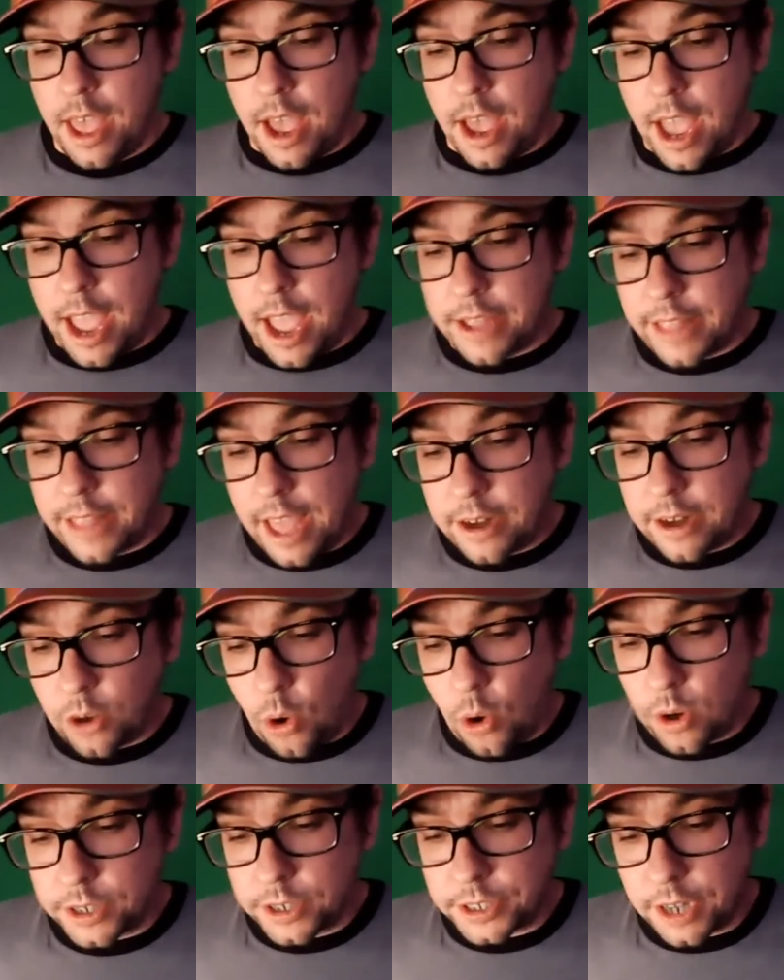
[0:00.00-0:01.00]
and then of
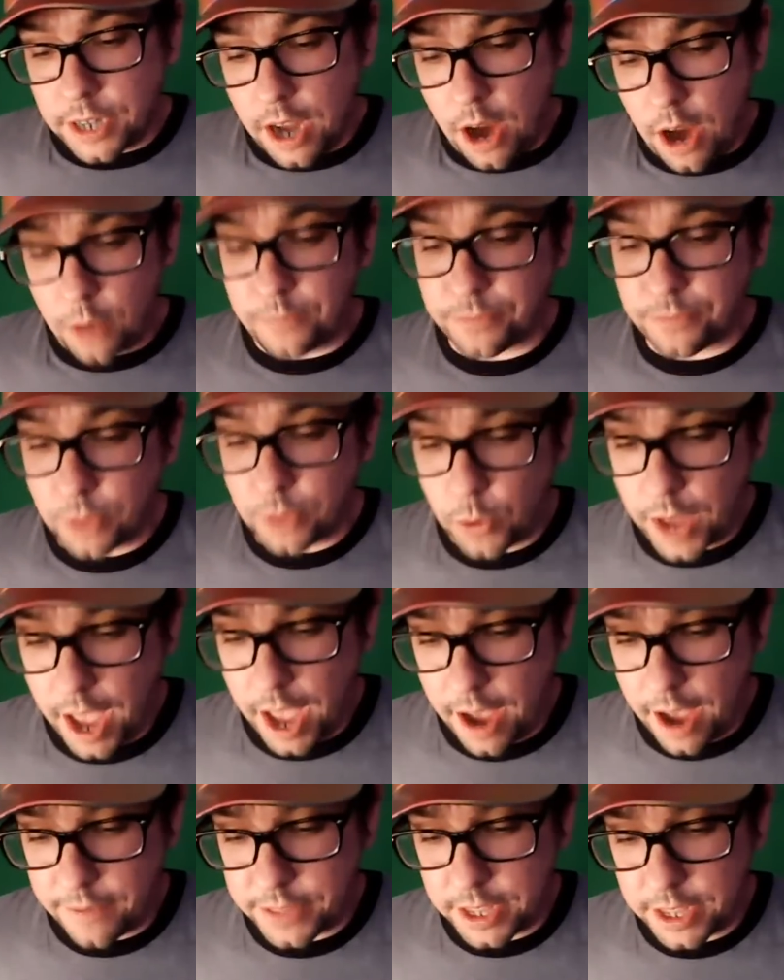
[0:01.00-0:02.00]
course, you know, we
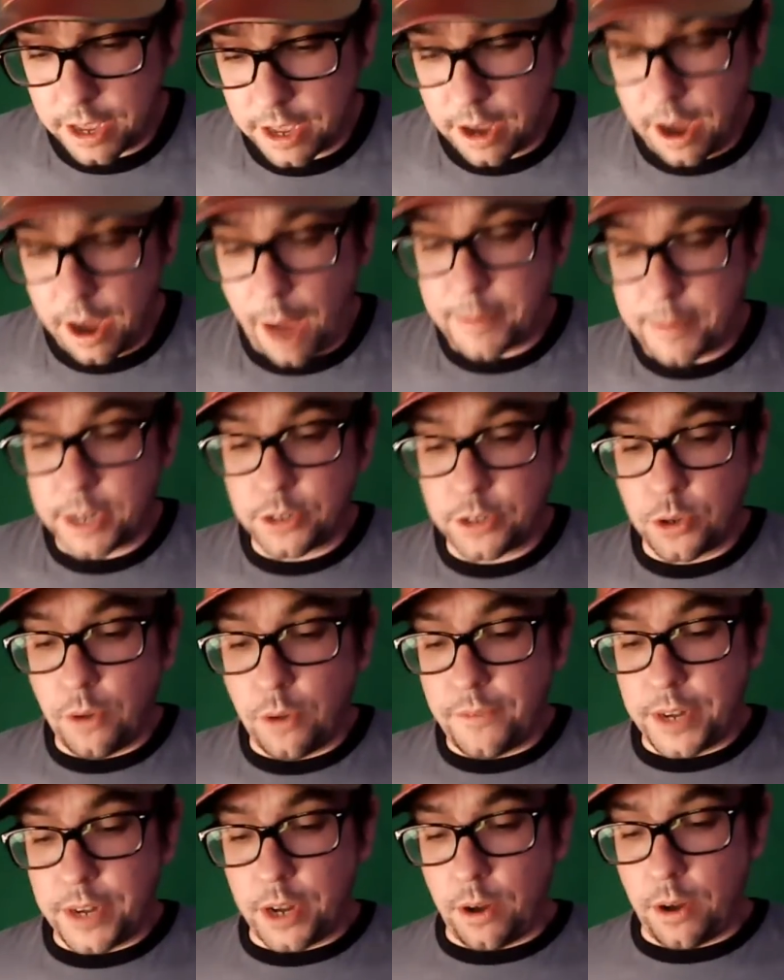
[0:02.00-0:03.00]
have the I'm gonna do
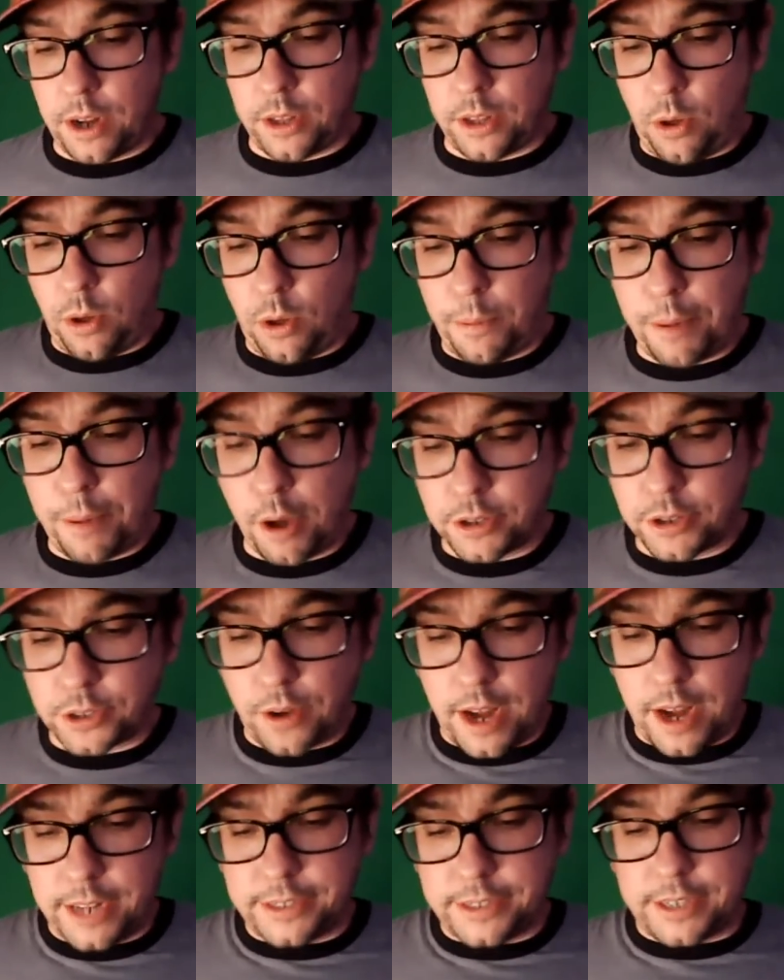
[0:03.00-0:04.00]
a video on the whole
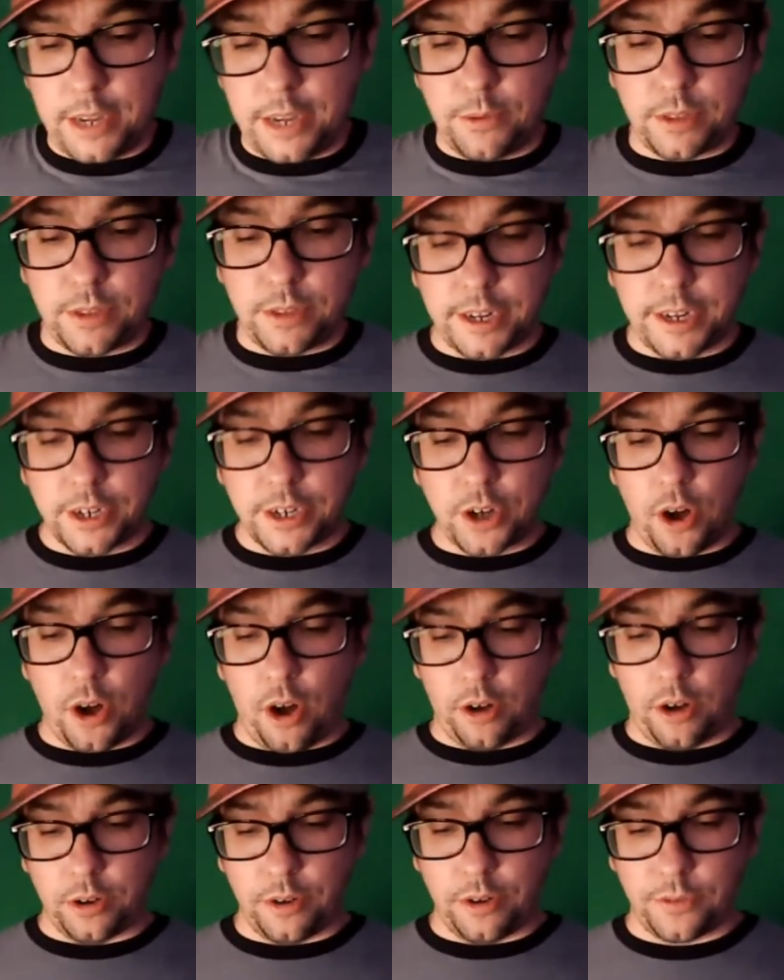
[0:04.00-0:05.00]
post-credit scene with Linda
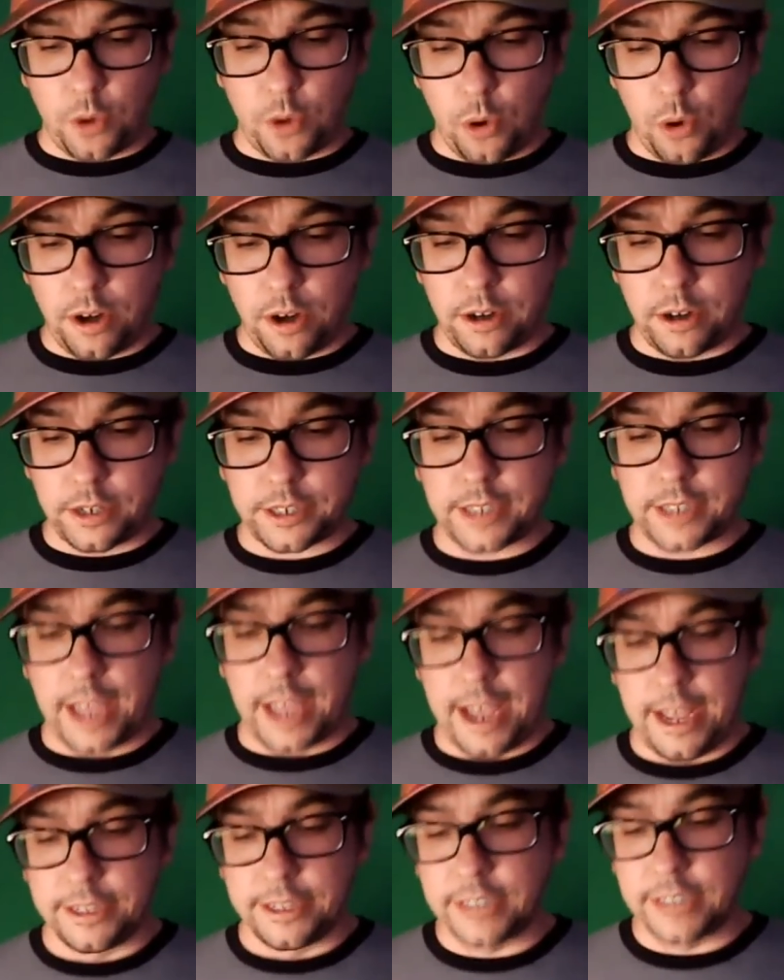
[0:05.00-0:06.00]
Carter, of course,
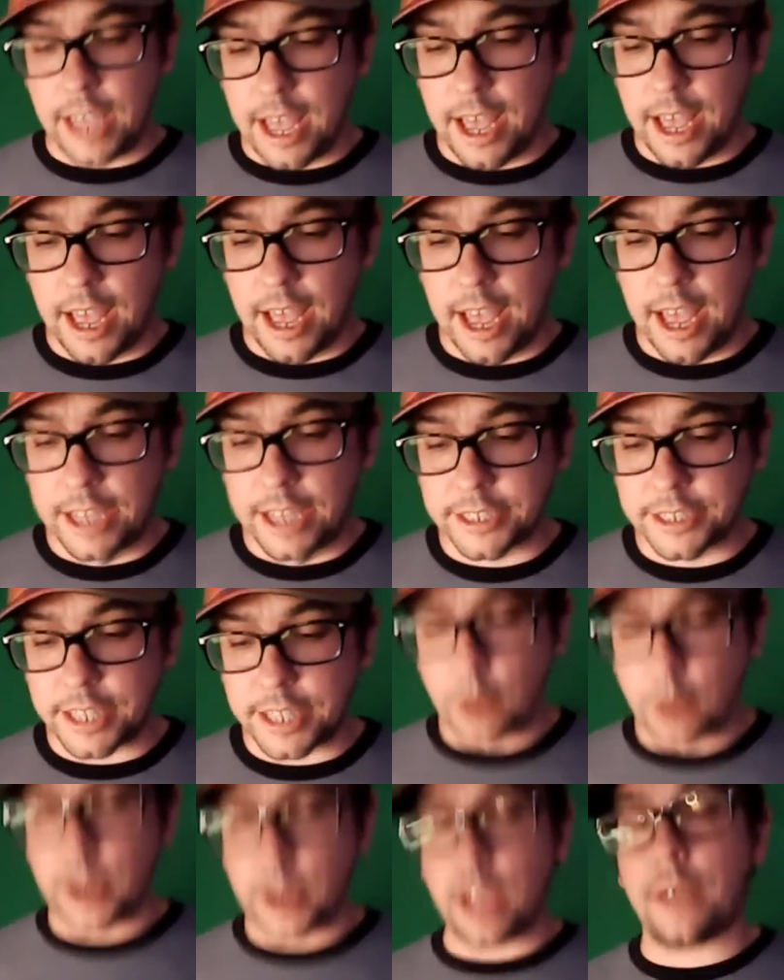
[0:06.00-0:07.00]
as
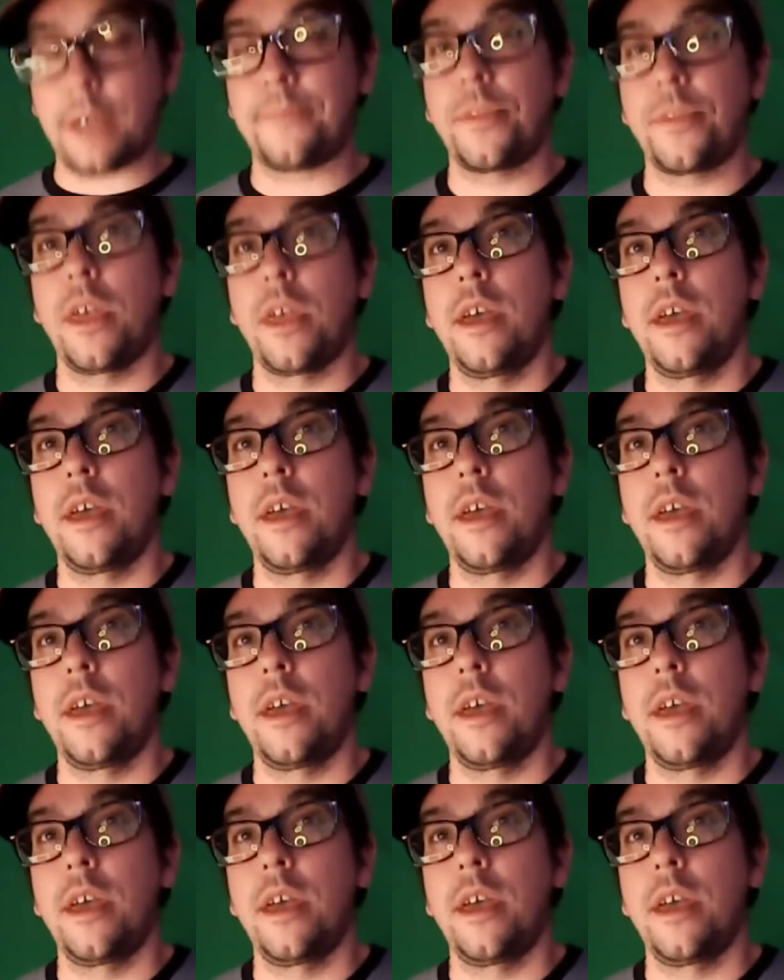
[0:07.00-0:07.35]
Hysteria.